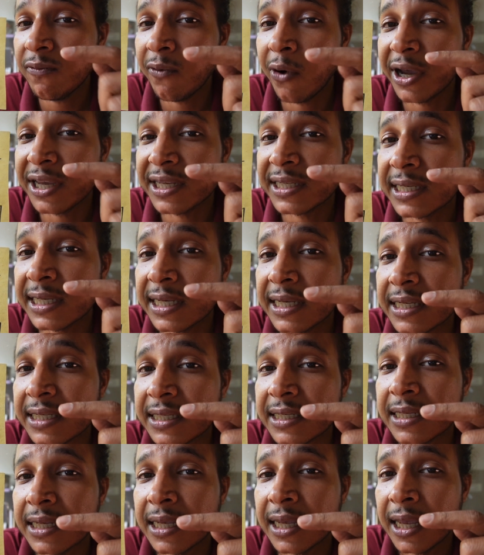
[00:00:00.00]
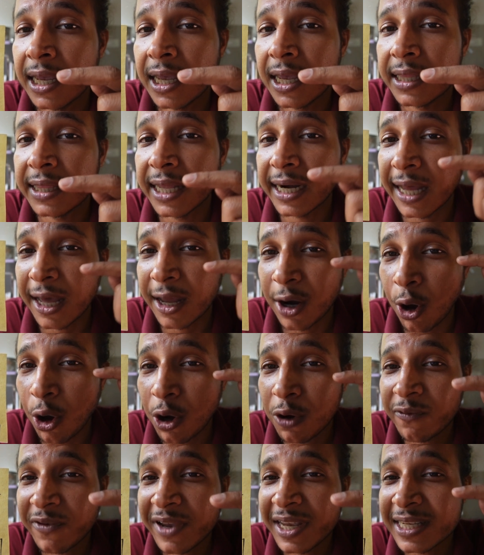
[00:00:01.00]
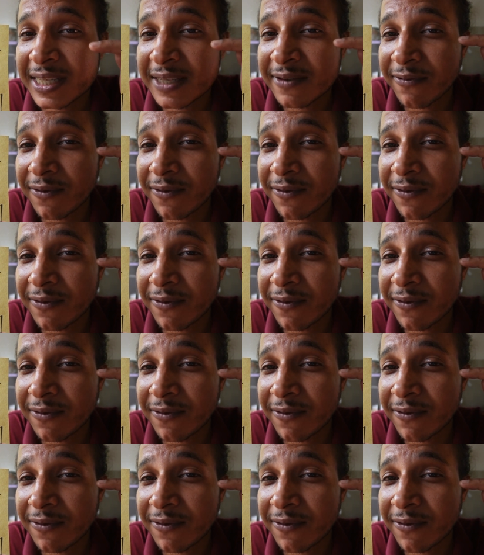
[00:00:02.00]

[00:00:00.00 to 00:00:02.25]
voices that are always